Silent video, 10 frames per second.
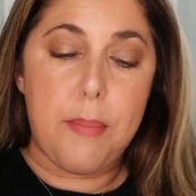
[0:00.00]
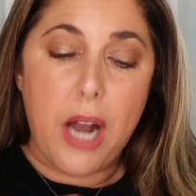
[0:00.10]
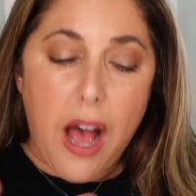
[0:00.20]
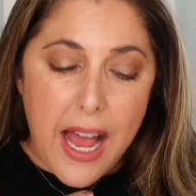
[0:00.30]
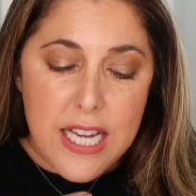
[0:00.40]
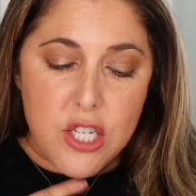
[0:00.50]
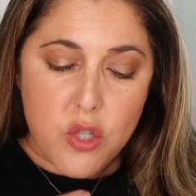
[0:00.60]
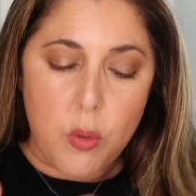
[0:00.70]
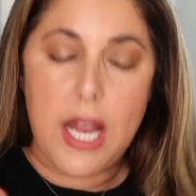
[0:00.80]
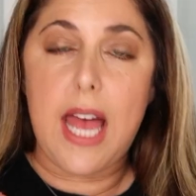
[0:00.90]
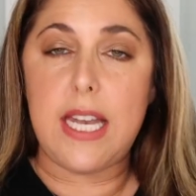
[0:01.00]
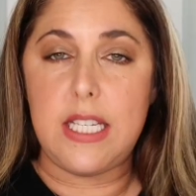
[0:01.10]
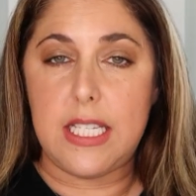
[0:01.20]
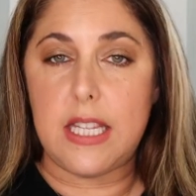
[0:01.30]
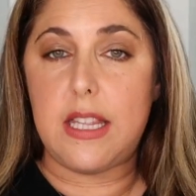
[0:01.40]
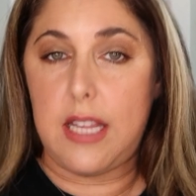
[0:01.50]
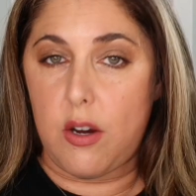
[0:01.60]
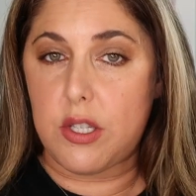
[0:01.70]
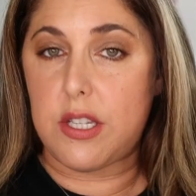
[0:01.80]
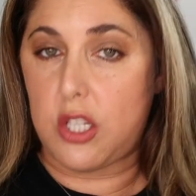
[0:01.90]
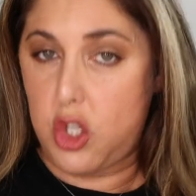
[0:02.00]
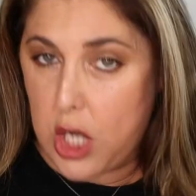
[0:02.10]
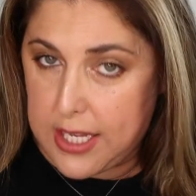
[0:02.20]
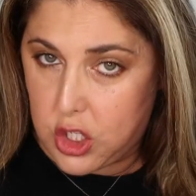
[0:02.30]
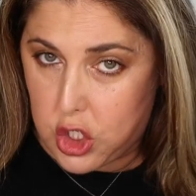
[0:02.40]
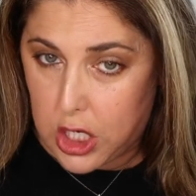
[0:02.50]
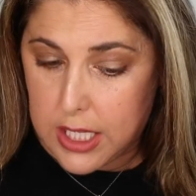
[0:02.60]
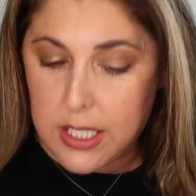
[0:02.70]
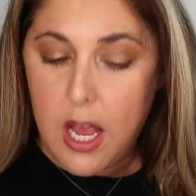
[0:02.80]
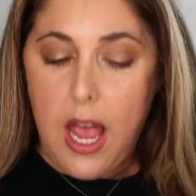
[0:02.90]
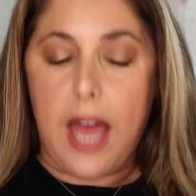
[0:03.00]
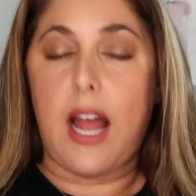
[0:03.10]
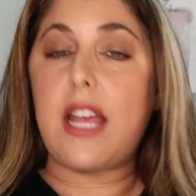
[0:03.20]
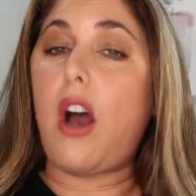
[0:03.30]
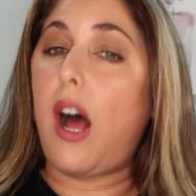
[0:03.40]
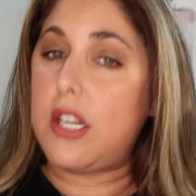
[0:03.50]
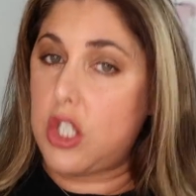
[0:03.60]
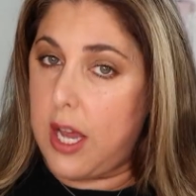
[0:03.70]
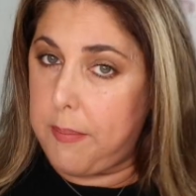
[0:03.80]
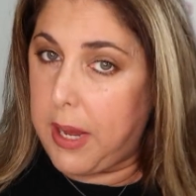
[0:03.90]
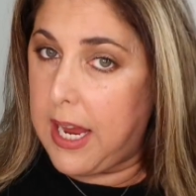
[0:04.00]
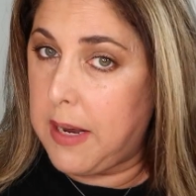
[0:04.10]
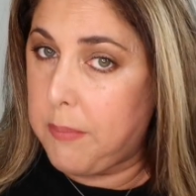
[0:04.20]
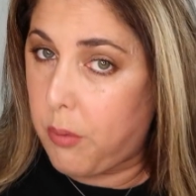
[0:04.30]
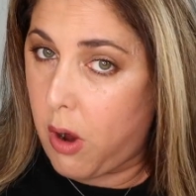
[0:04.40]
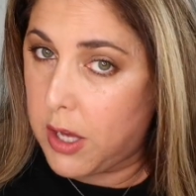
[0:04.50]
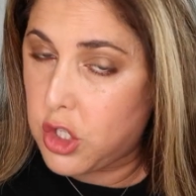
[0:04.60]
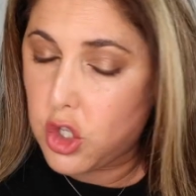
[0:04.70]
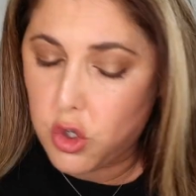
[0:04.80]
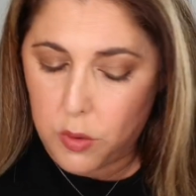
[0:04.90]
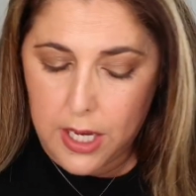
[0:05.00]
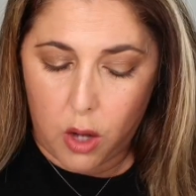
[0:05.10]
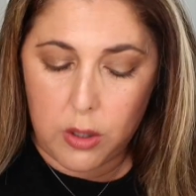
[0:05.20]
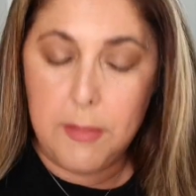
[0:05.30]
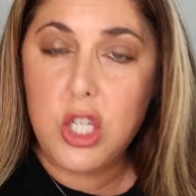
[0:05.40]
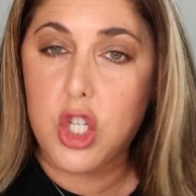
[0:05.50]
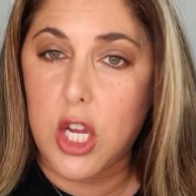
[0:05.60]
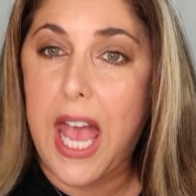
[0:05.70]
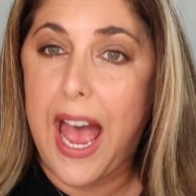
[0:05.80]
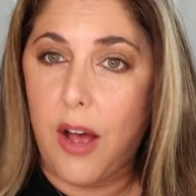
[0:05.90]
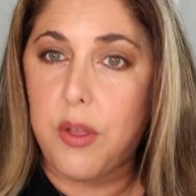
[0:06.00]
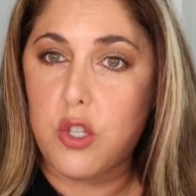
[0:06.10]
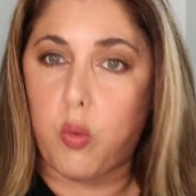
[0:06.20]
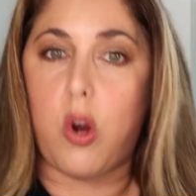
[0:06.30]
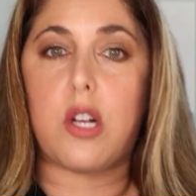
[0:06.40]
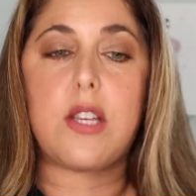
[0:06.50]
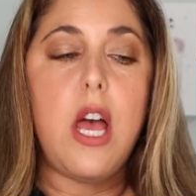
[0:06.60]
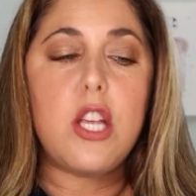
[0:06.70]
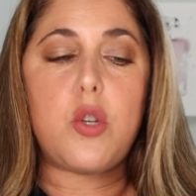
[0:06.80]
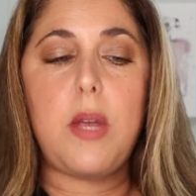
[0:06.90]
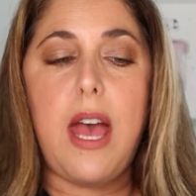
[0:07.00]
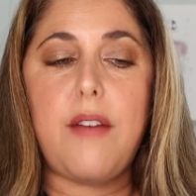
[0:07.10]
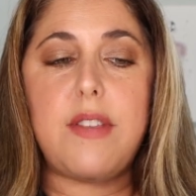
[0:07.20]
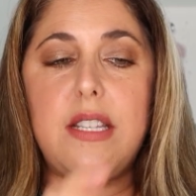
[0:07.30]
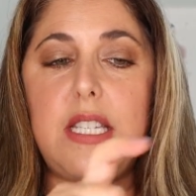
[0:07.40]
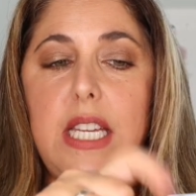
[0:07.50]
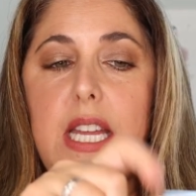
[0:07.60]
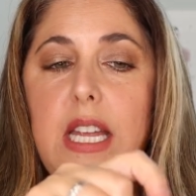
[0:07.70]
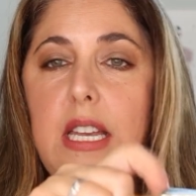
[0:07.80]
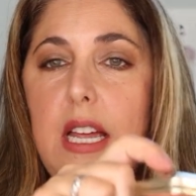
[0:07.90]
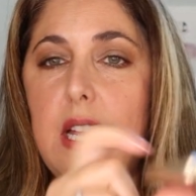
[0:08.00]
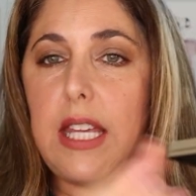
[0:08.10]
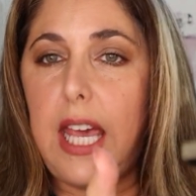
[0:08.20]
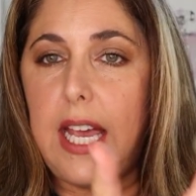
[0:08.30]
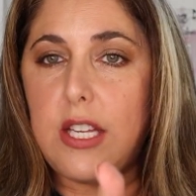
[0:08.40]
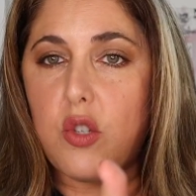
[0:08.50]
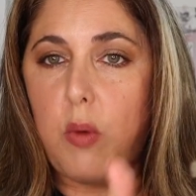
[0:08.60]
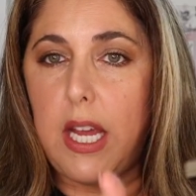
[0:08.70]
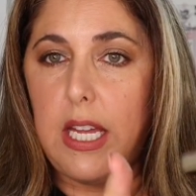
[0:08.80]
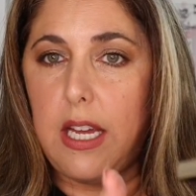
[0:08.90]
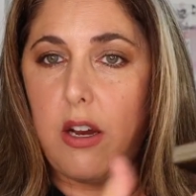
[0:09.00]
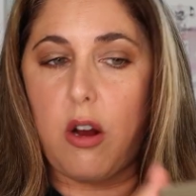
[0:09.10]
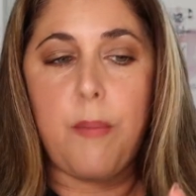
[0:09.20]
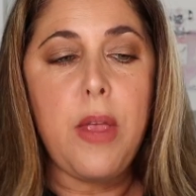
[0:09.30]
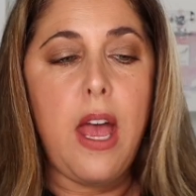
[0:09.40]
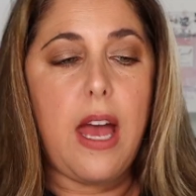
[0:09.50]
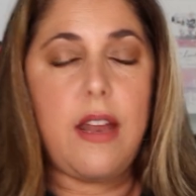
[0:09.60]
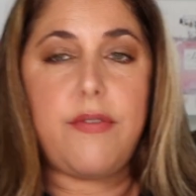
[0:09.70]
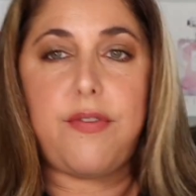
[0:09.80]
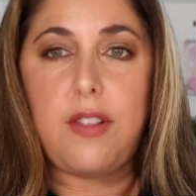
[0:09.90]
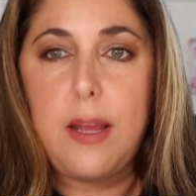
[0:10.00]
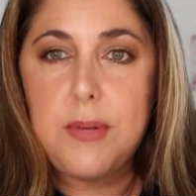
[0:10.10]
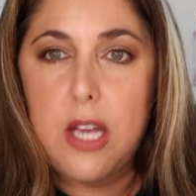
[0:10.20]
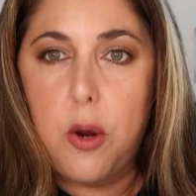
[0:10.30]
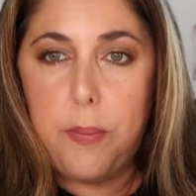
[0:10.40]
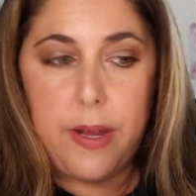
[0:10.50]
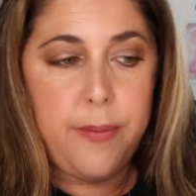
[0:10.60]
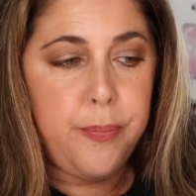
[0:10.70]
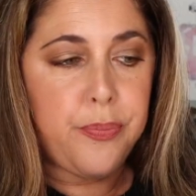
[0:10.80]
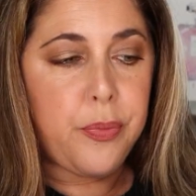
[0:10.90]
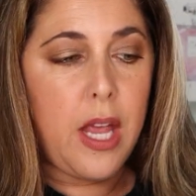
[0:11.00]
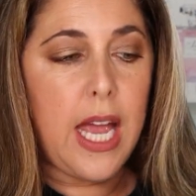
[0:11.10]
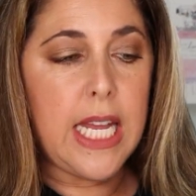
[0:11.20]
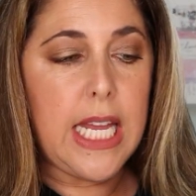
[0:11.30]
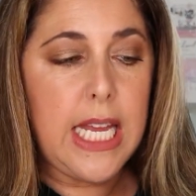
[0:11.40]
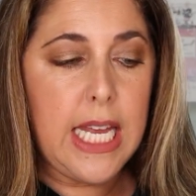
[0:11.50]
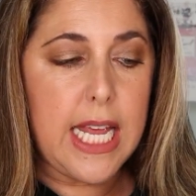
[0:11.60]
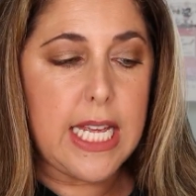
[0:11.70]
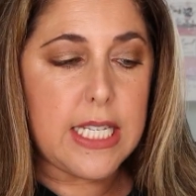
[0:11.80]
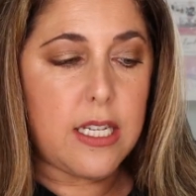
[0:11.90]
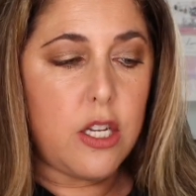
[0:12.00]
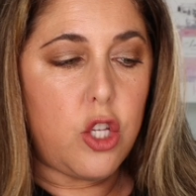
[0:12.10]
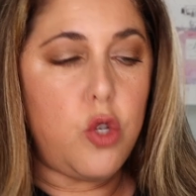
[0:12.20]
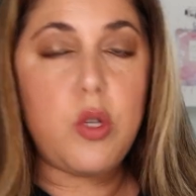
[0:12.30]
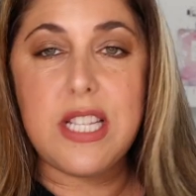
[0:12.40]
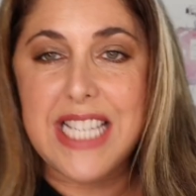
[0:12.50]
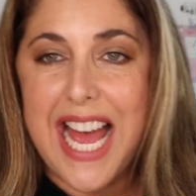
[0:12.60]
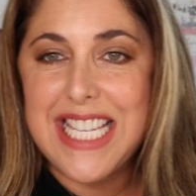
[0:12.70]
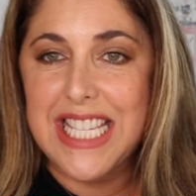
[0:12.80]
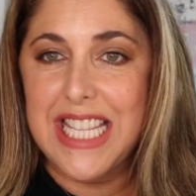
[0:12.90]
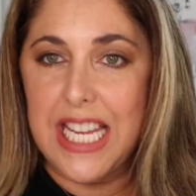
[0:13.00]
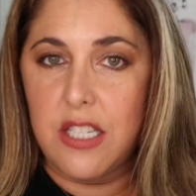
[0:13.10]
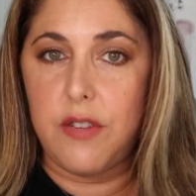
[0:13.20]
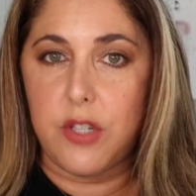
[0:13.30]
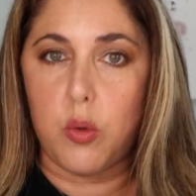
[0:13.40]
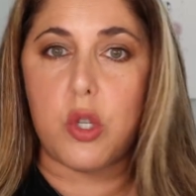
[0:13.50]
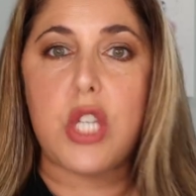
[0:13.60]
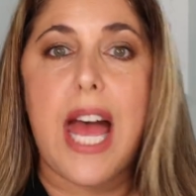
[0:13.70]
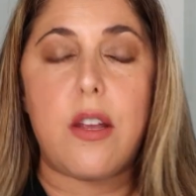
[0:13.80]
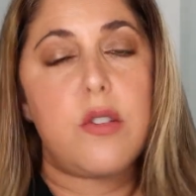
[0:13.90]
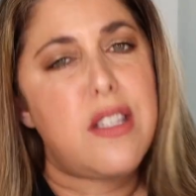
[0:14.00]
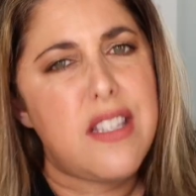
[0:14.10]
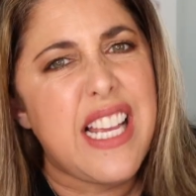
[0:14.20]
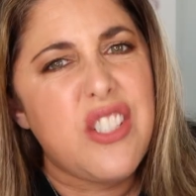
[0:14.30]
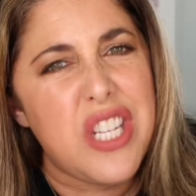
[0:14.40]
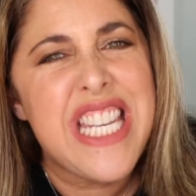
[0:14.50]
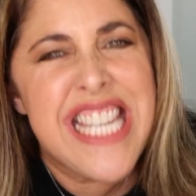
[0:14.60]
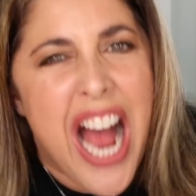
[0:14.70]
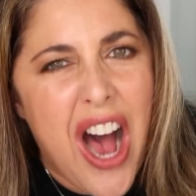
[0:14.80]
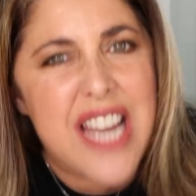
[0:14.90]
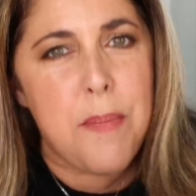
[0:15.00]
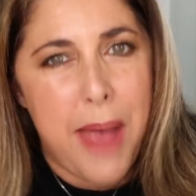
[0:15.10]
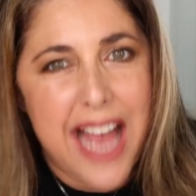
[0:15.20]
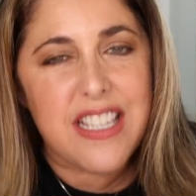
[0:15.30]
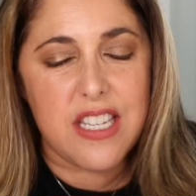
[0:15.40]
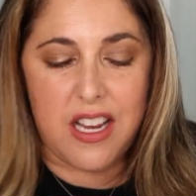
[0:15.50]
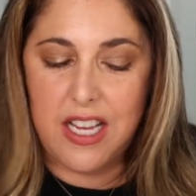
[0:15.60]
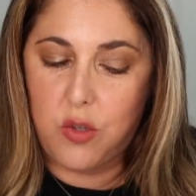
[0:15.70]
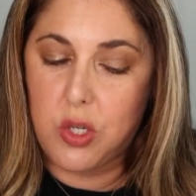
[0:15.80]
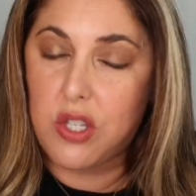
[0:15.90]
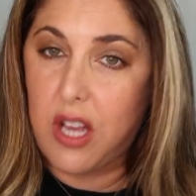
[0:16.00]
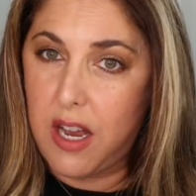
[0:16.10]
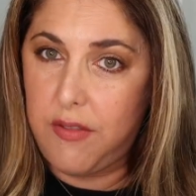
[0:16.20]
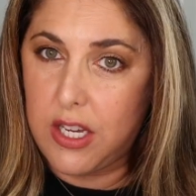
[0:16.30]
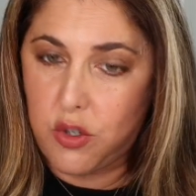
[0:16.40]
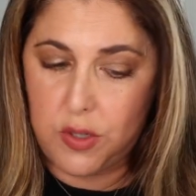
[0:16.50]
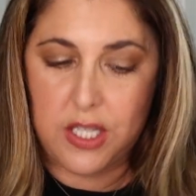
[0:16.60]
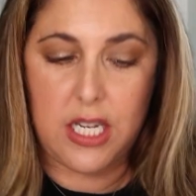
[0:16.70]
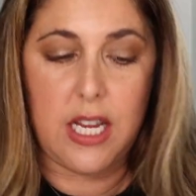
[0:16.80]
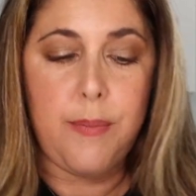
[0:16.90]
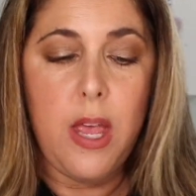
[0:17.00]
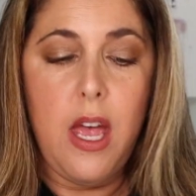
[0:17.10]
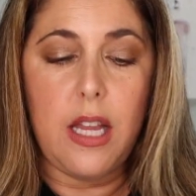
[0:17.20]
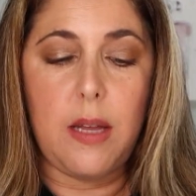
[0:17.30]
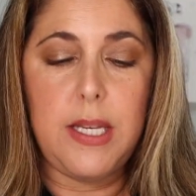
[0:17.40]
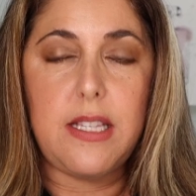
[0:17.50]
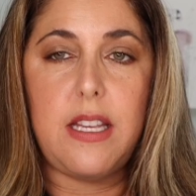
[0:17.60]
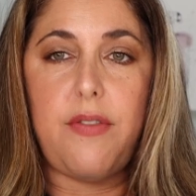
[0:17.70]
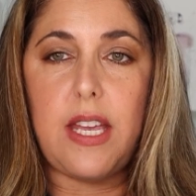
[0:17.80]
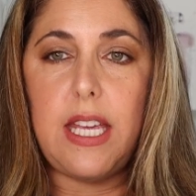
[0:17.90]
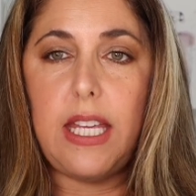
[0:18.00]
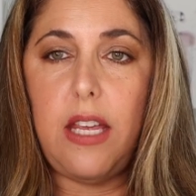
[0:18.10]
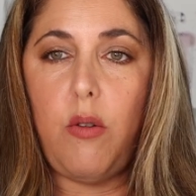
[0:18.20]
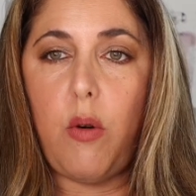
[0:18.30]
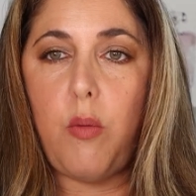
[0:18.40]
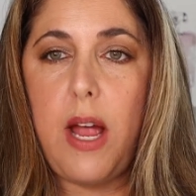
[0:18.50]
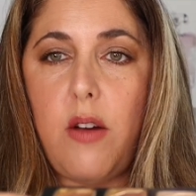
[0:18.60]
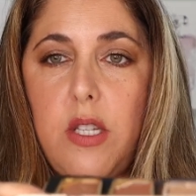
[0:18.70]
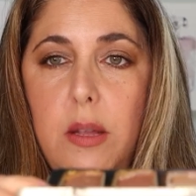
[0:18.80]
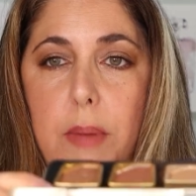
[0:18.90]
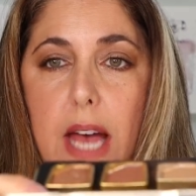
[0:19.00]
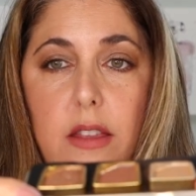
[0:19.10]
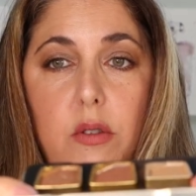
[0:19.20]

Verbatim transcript: But I just went ahead and did their suggestions and I got Champagne Bronze Trio. Let me show you how this works. So we have this tin case right here and it flips open and in it you set the individual shadows. This is actually not magnetized, which is kind of interesting. Let me see if I could get you around to the back there.